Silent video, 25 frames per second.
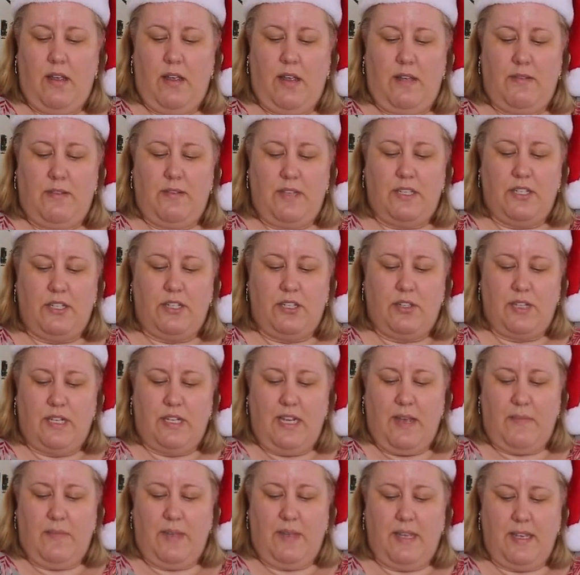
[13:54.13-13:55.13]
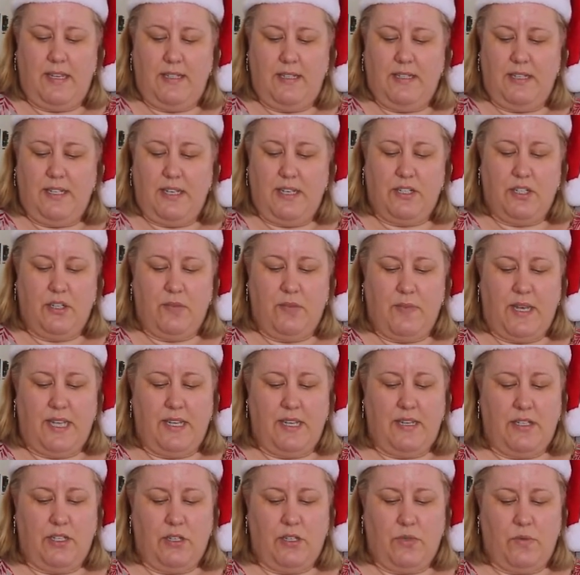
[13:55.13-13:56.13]
and this should now be easier to
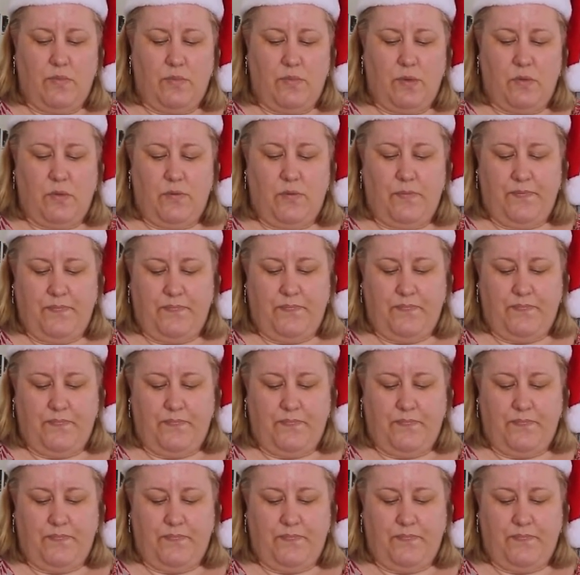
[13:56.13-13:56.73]
make into a ball.